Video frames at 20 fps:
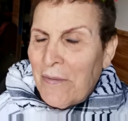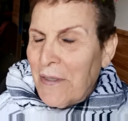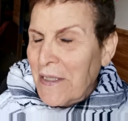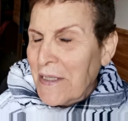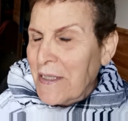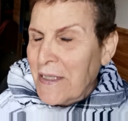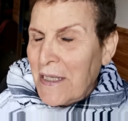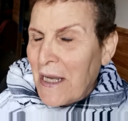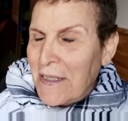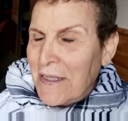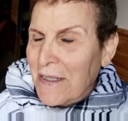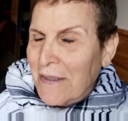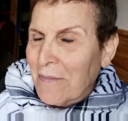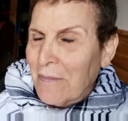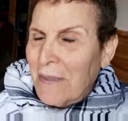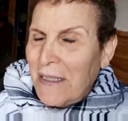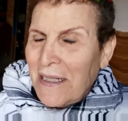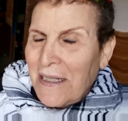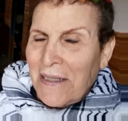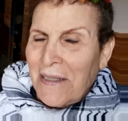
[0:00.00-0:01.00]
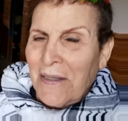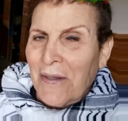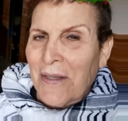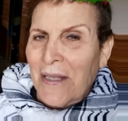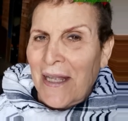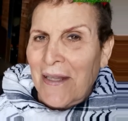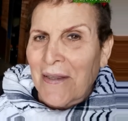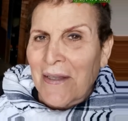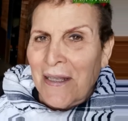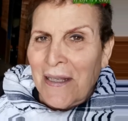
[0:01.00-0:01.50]
This doesn't mean
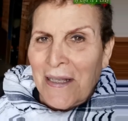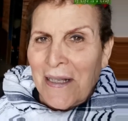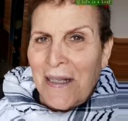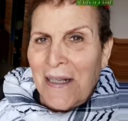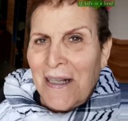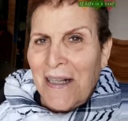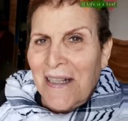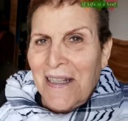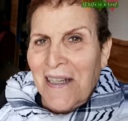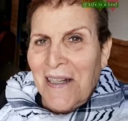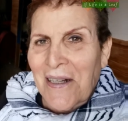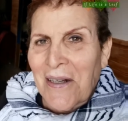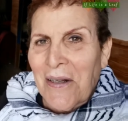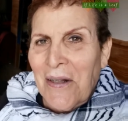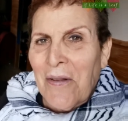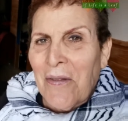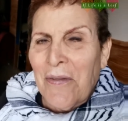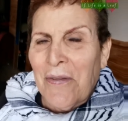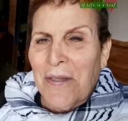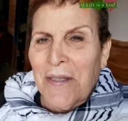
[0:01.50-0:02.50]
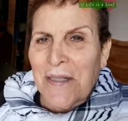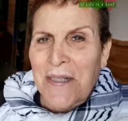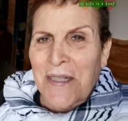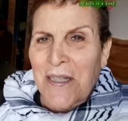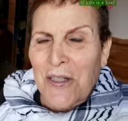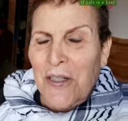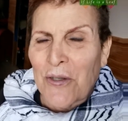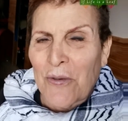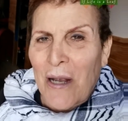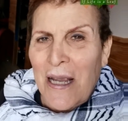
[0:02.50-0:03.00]
that, you know, the
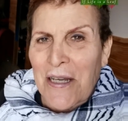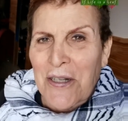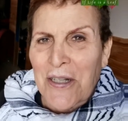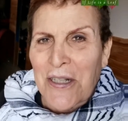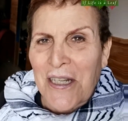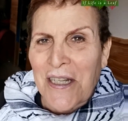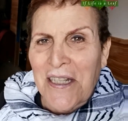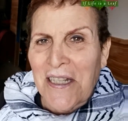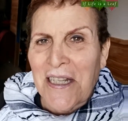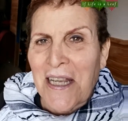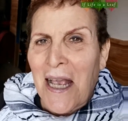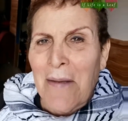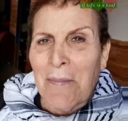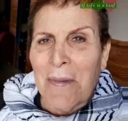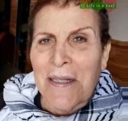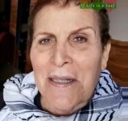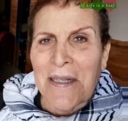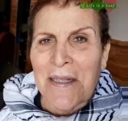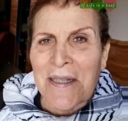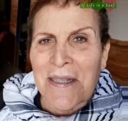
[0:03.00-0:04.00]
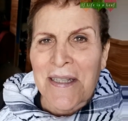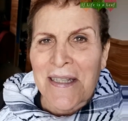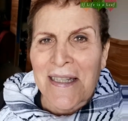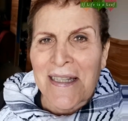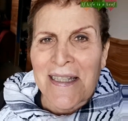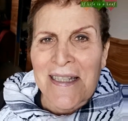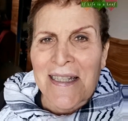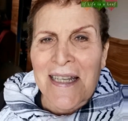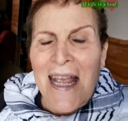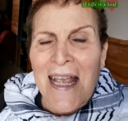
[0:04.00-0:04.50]
situation in Yemen
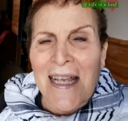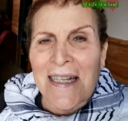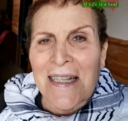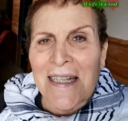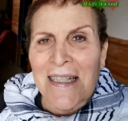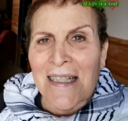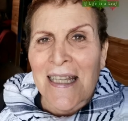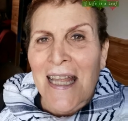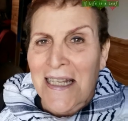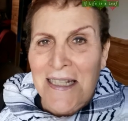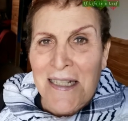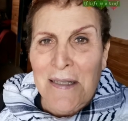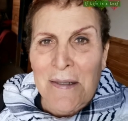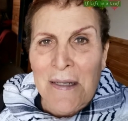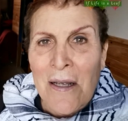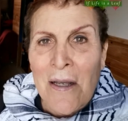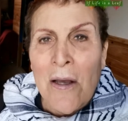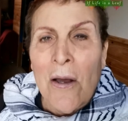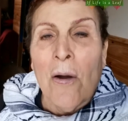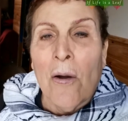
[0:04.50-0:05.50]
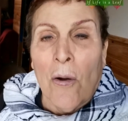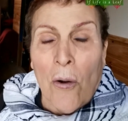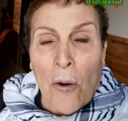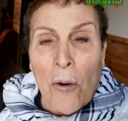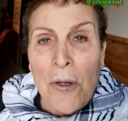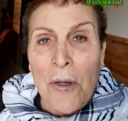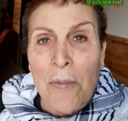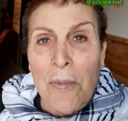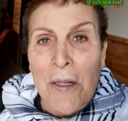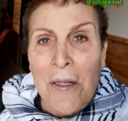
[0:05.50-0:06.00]
is any less
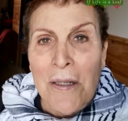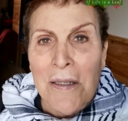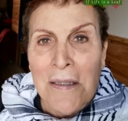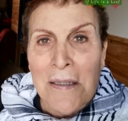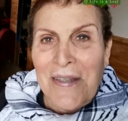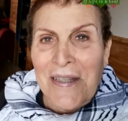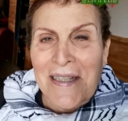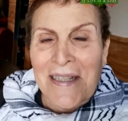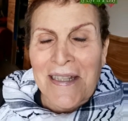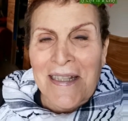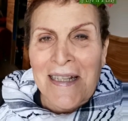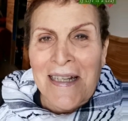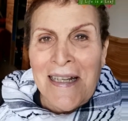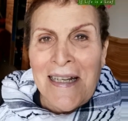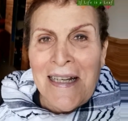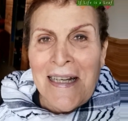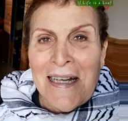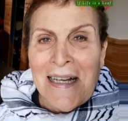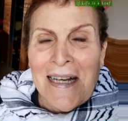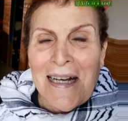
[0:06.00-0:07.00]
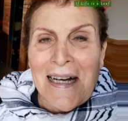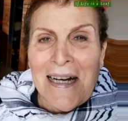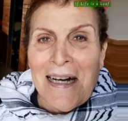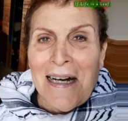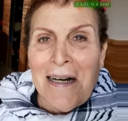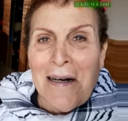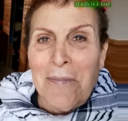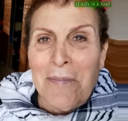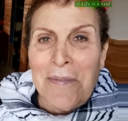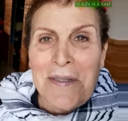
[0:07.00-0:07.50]
horrible. The
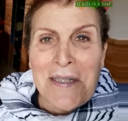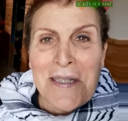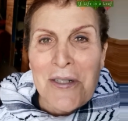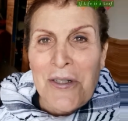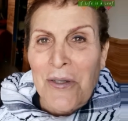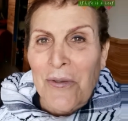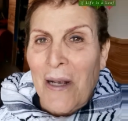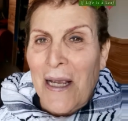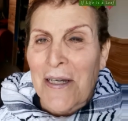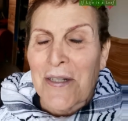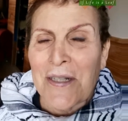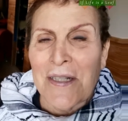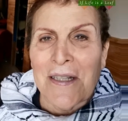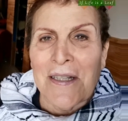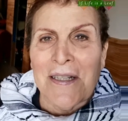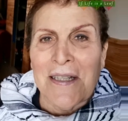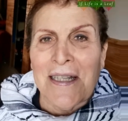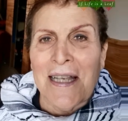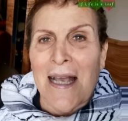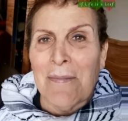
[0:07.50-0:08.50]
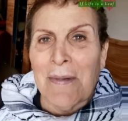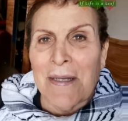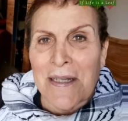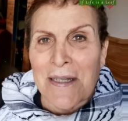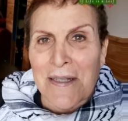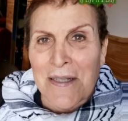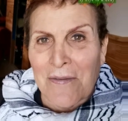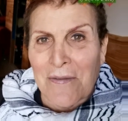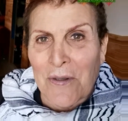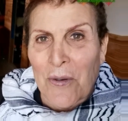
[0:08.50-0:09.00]
situation in
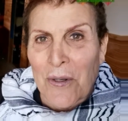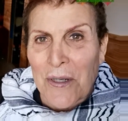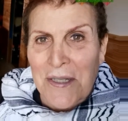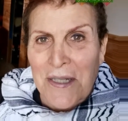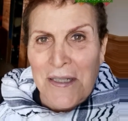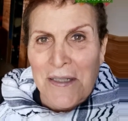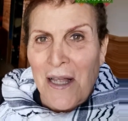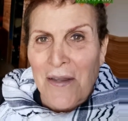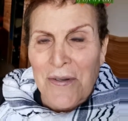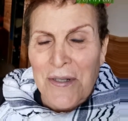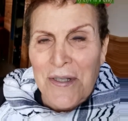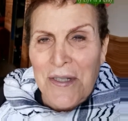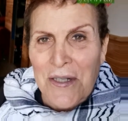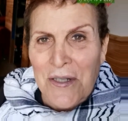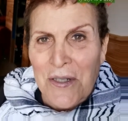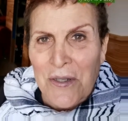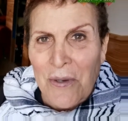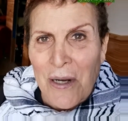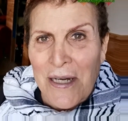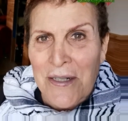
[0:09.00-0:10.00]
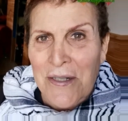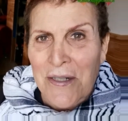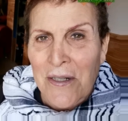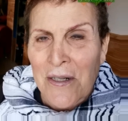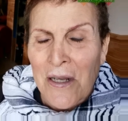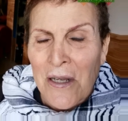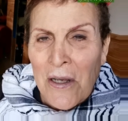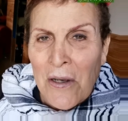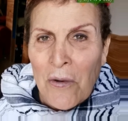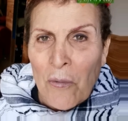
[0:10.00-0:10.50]
Yemen is, of course, another
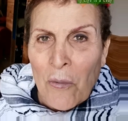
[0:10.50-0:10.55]
situation